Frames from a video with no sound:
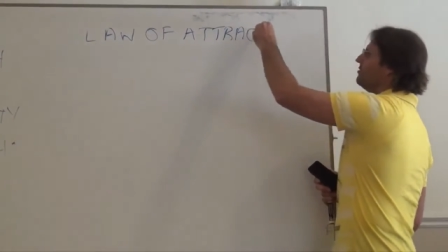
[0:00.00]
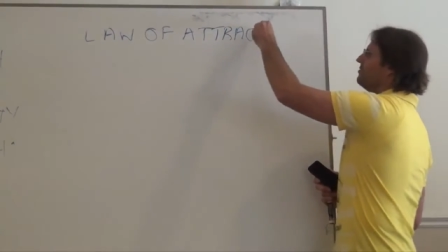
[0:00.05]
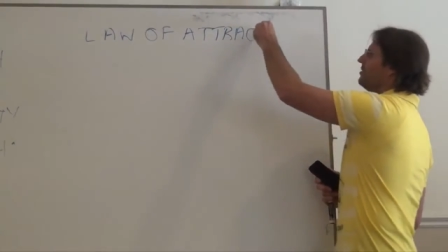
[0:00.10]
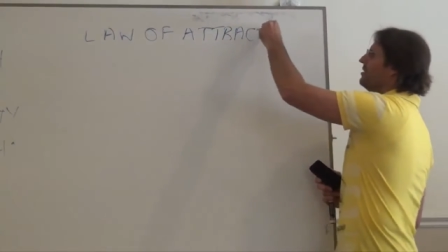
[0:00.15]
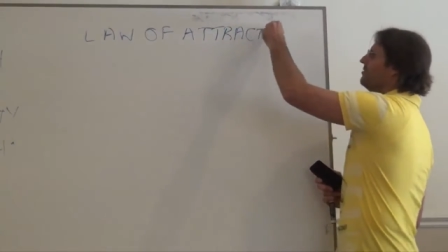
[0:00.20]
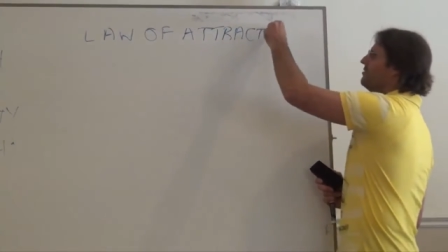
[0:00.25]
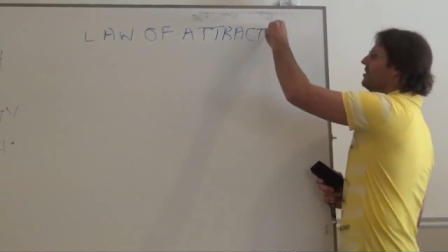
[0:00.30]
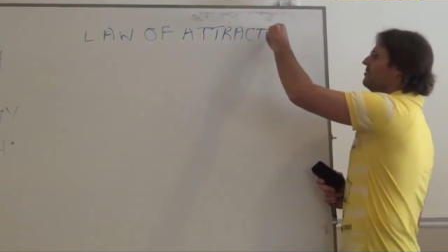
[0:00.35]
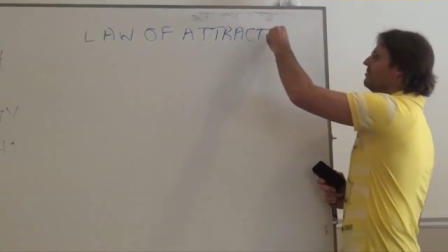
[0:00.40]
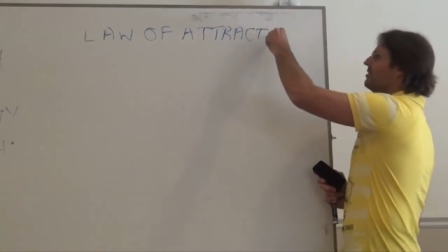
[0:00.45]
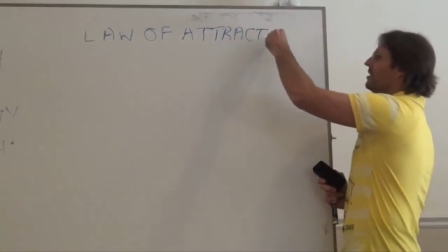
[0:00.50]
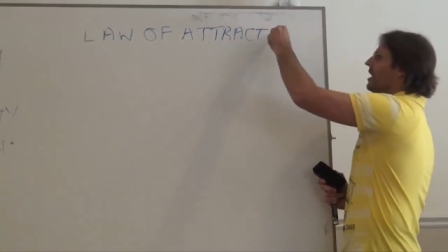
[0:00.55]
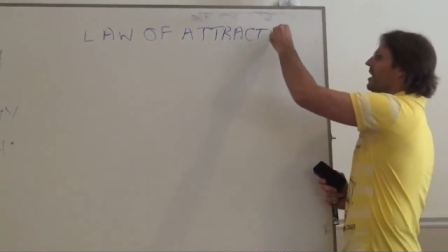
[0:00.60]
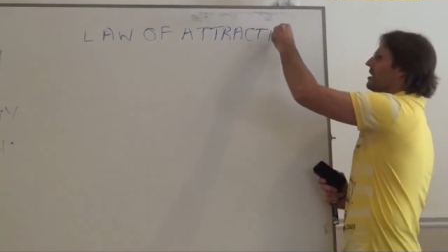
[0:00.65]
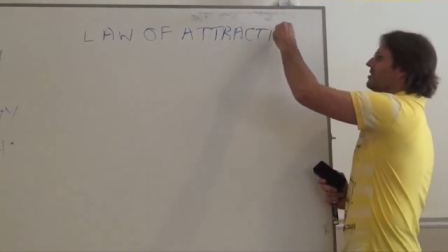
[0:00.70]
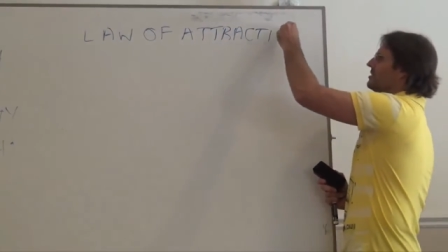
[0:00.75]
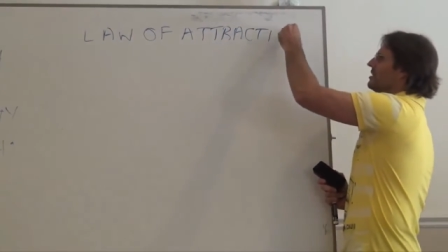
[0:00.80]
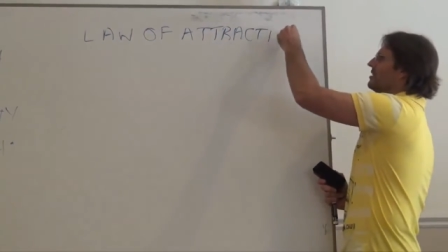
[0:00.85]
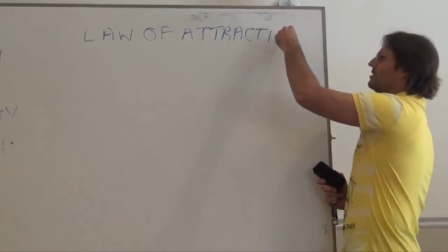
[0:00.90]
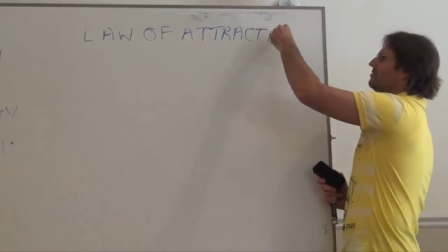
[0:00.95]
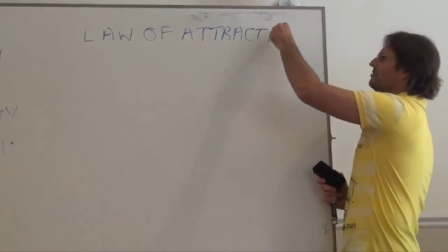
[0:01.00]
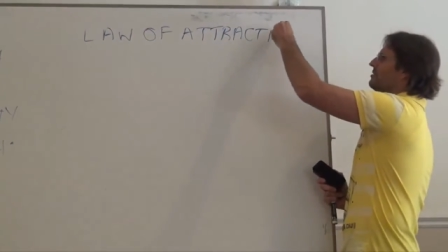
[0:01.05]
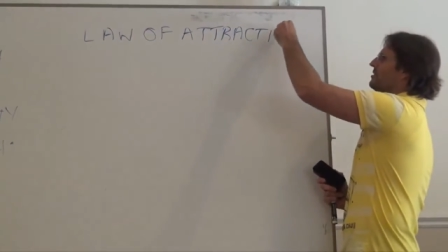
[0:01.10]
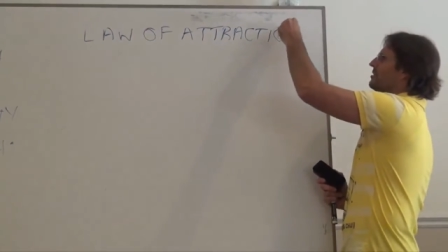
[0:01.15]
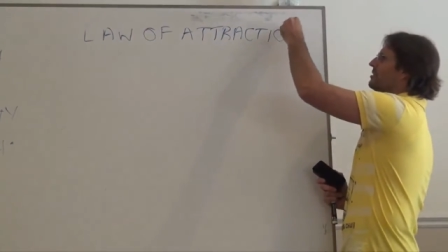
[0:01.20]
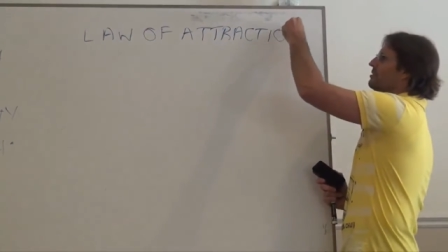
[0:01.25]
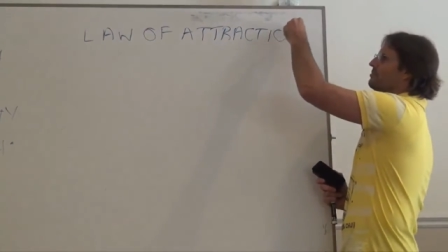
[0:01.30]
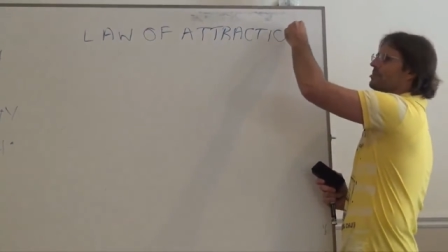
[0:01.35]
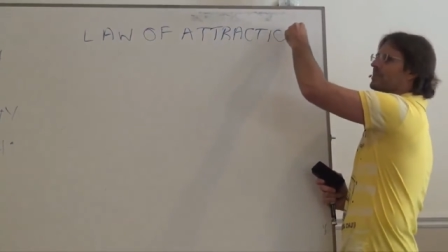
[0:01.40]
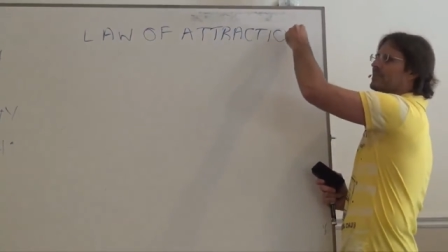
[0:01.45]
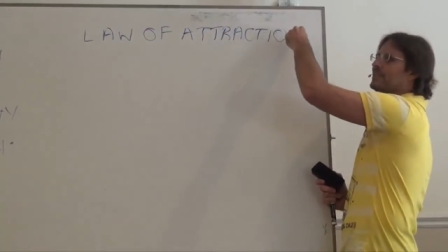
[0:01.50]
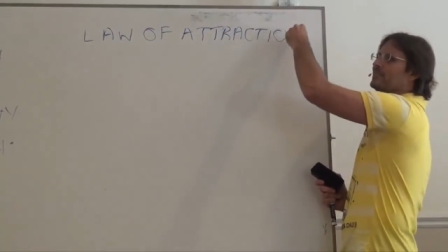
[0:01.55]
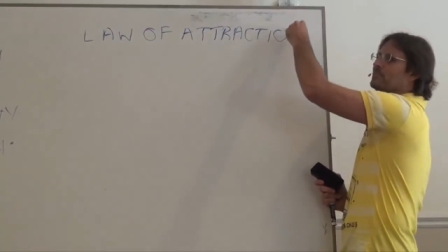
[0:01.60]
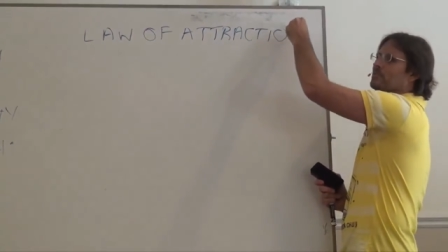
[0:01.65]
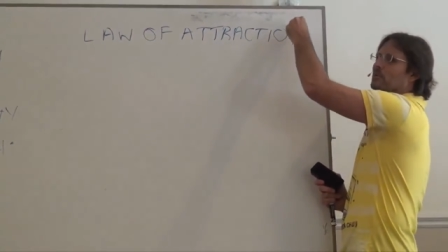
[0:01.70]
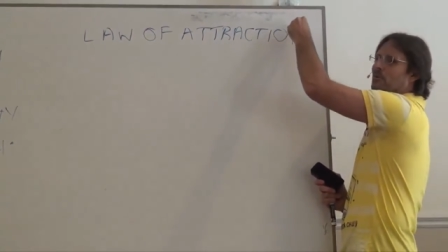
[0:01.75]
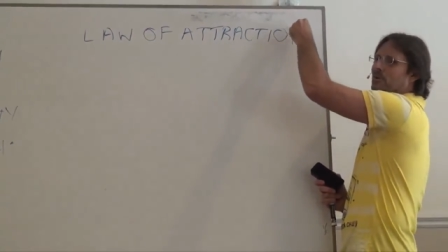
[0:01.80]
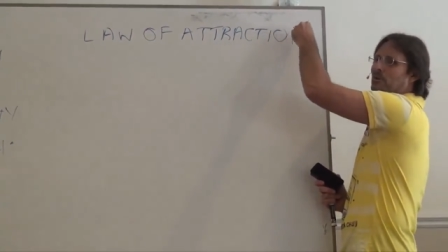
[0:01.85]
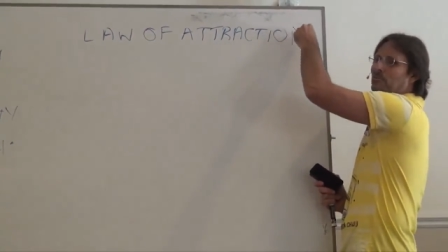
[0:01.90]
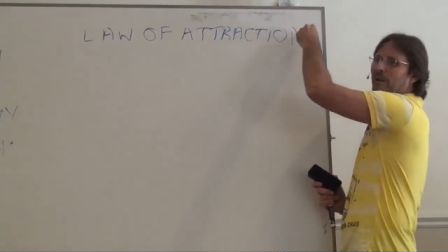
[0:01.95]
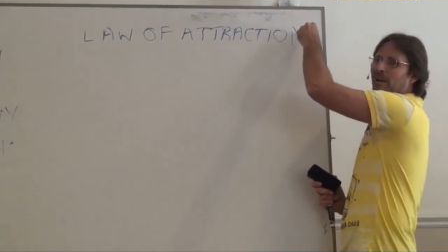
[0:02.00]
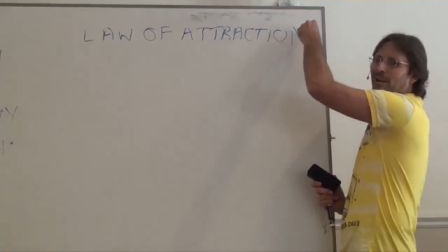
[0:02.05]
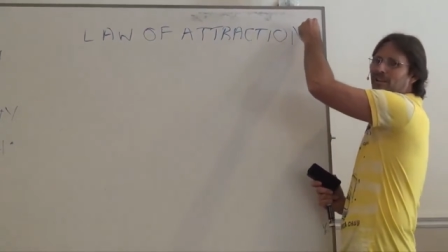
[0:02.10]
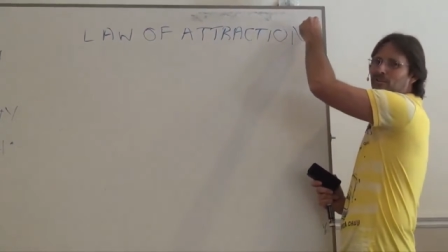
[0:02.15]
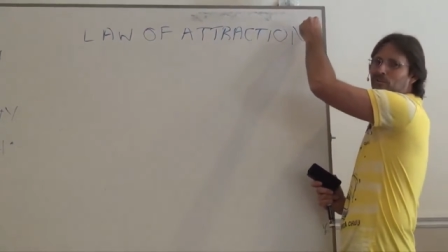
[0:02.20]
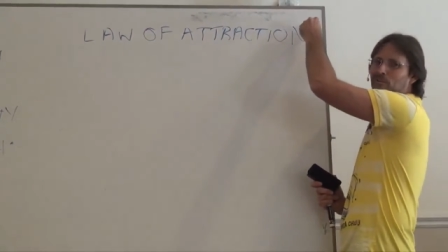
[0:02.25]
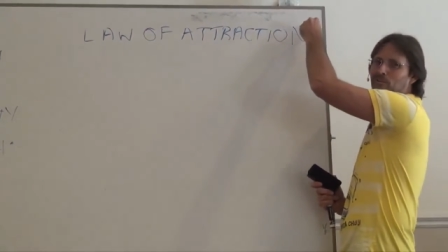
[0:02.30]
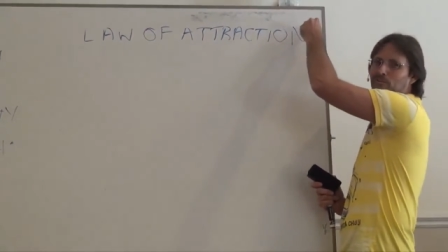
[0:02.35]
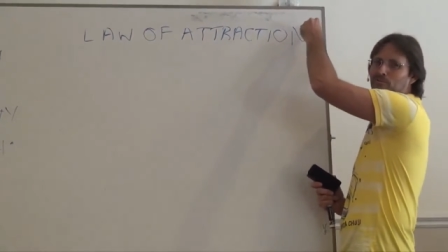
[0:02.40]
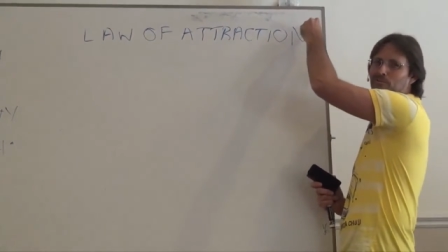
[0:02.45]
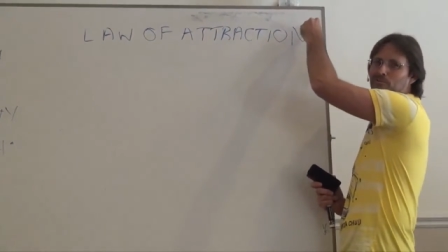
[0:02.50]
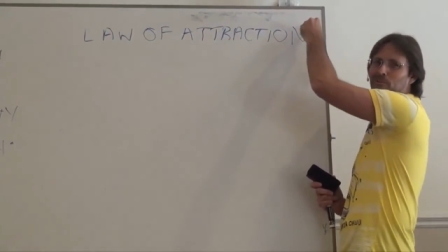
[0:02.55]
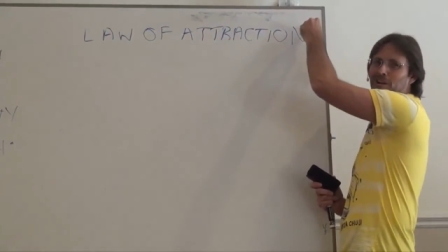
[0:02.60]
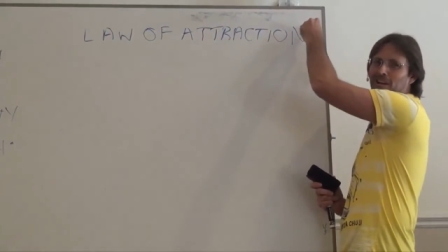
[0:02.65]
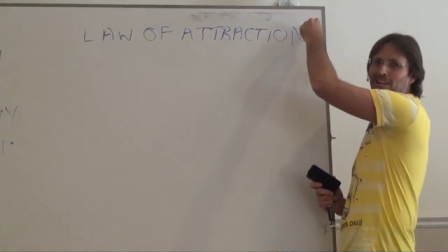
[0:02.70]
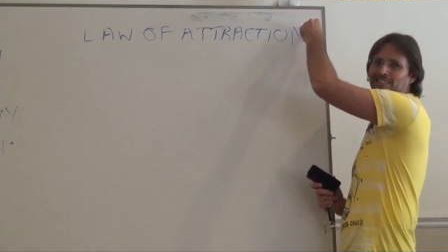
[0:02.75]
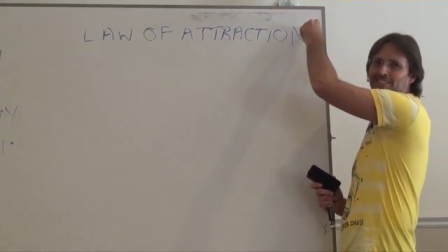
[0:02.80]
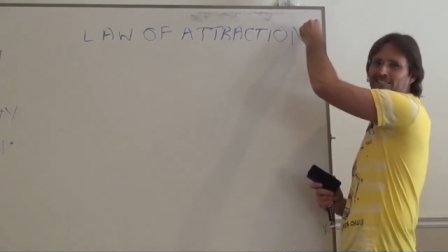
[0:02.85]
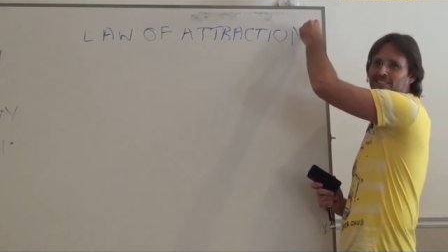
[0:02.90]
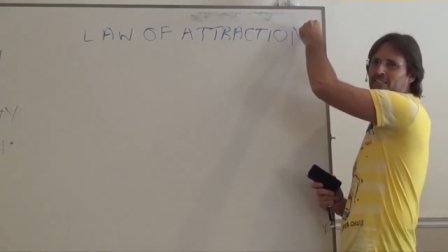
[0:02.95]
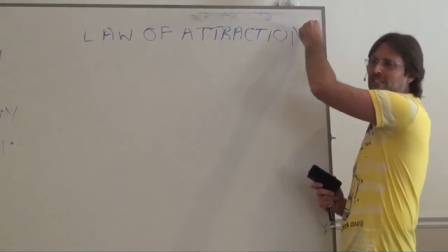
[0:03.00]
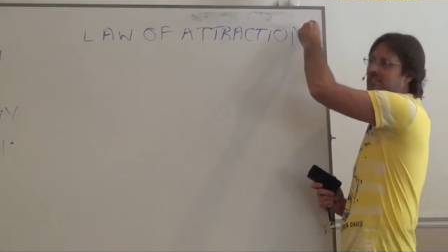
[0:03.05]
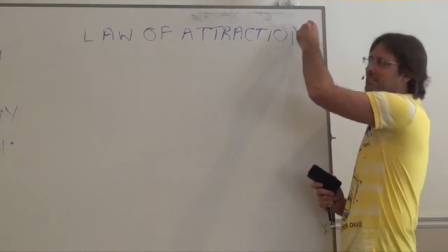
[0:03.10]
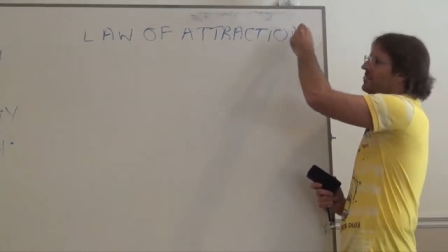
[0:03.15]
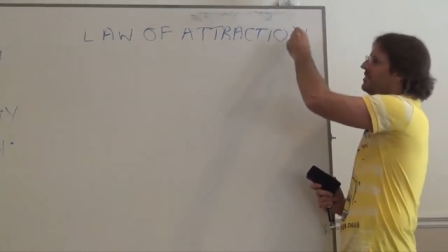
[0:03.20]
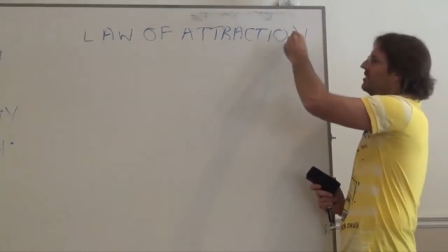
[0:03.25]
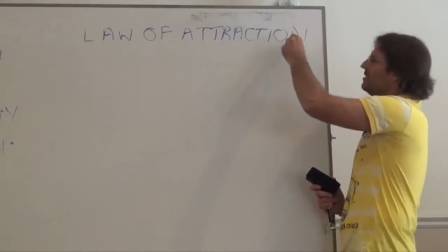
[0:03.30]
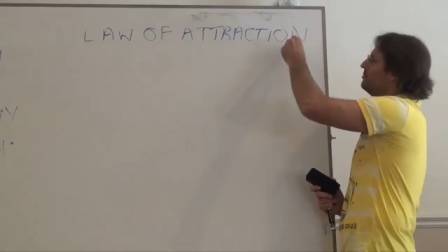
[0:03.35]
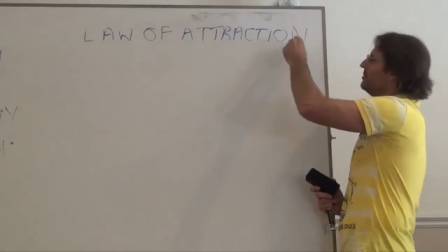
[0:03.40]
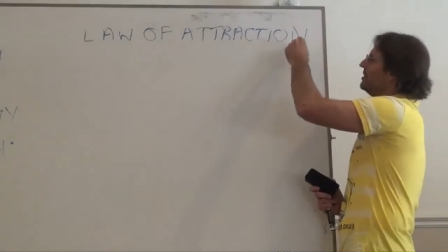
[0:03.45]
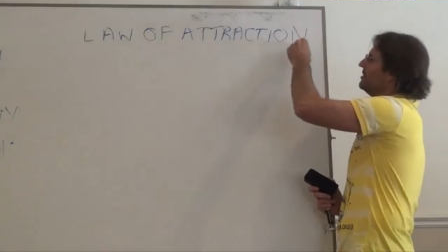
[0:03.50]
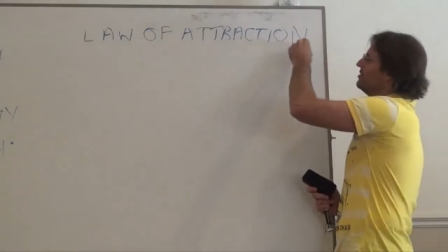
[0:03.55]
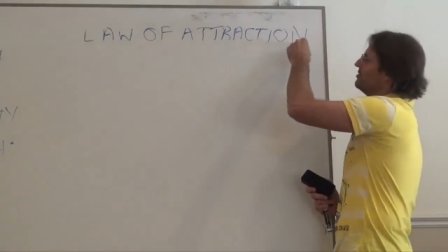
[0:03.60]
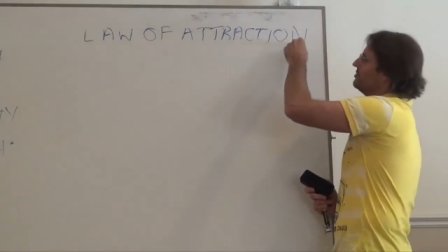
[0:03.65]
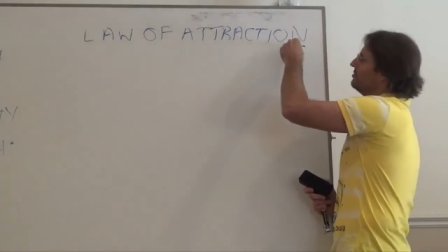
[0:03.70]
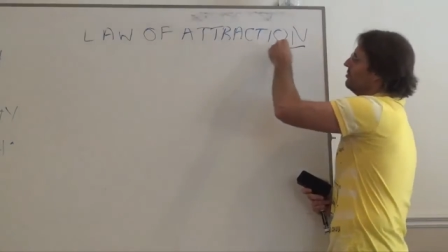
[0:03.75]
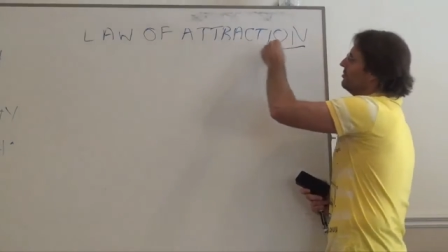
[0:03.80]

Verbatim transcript: if I've ever actually given a complete talk about the law of attraction because